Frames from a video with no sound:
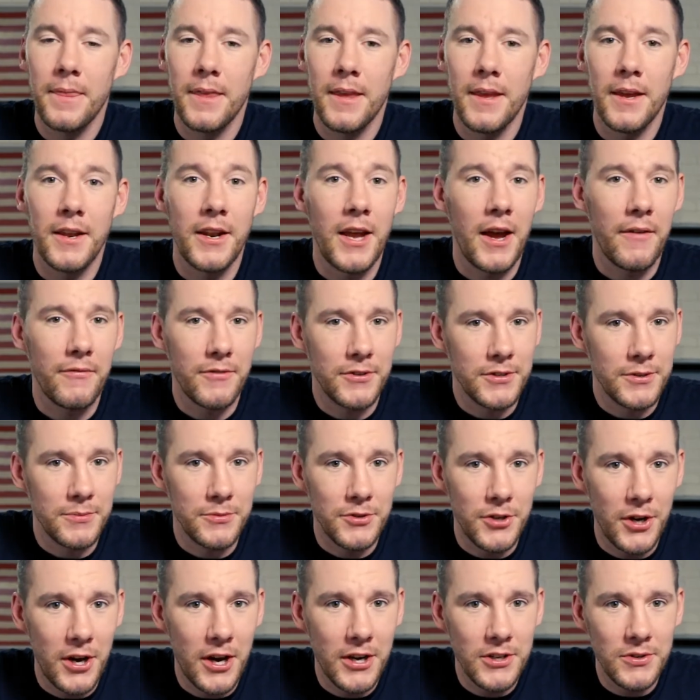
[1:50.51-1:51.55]
And after some
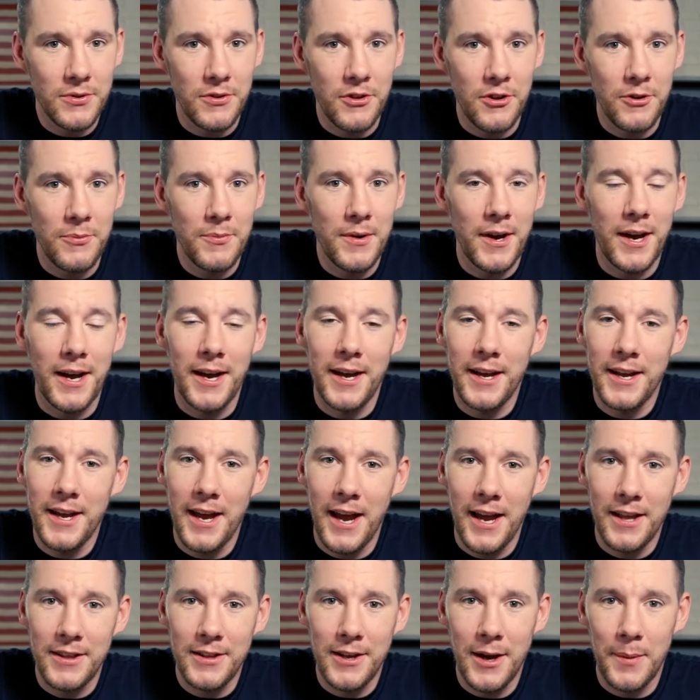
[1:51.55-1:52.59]
talks with them, I
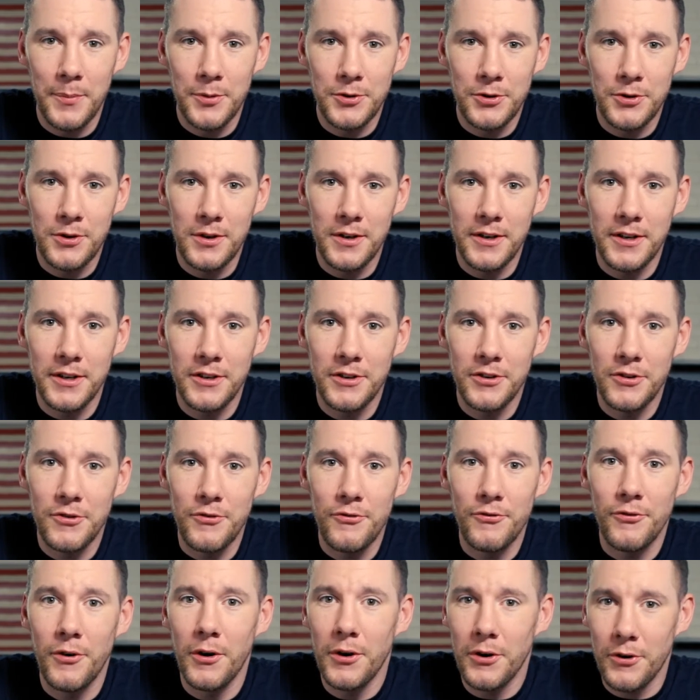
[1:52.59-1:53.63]
had the opportunity to
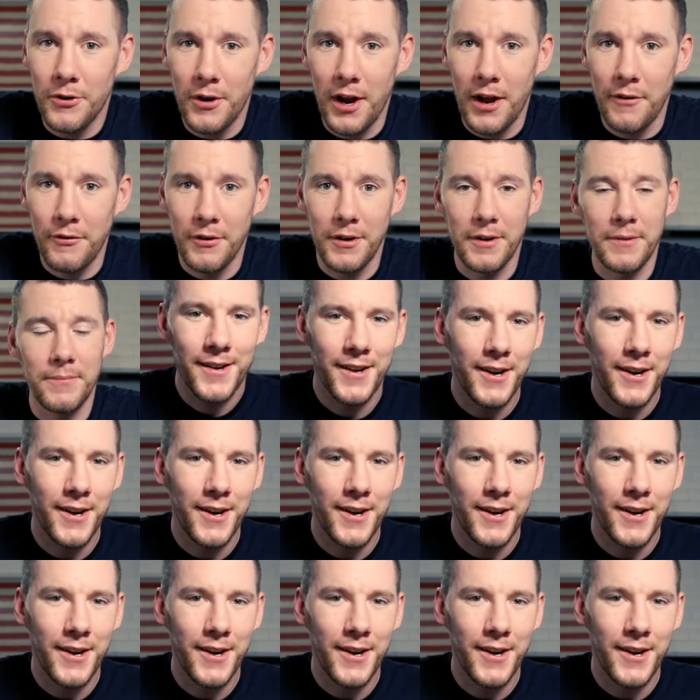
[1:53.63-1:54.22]
photograph it.